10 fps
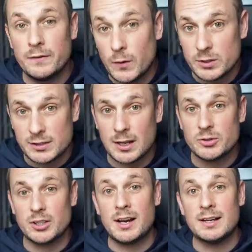Full
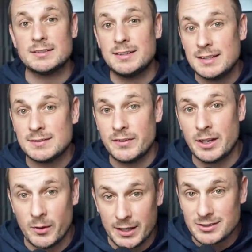disclosure, guys, this
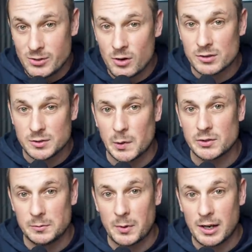video is not
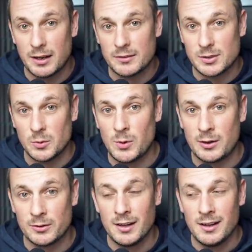sponsored by Livestock
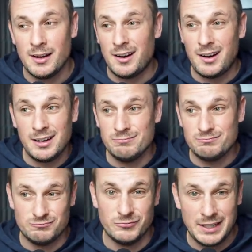Wealth. I
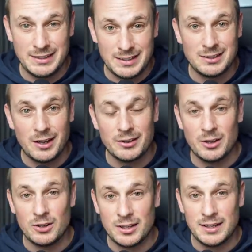really did like the
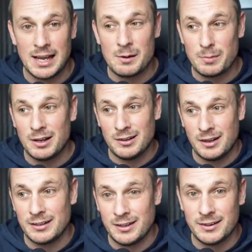look of the app. I
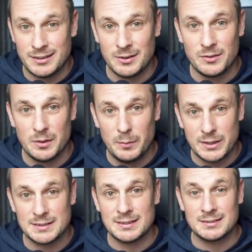liked the idea of the
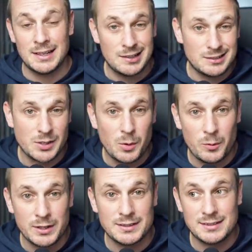business, so I
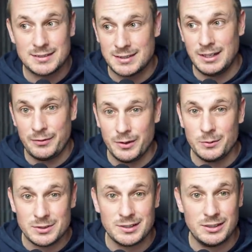wanted to see if it
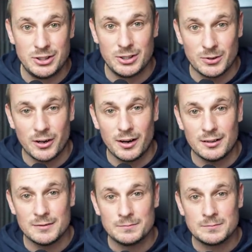was legit or
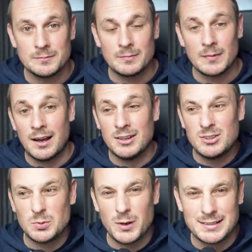not. I
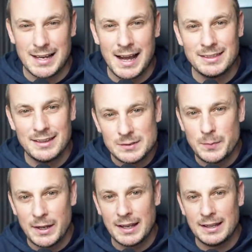just wanted to add this
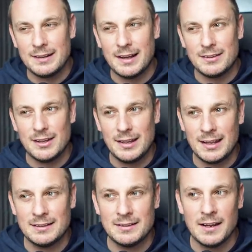bit in at the
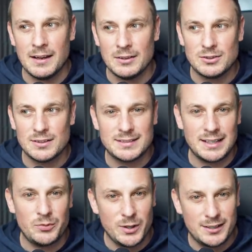end to
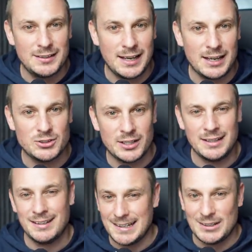see if we could catch
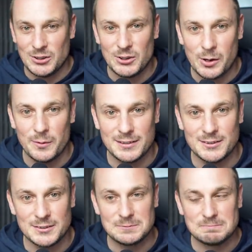any idiot
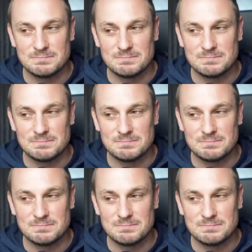commenters.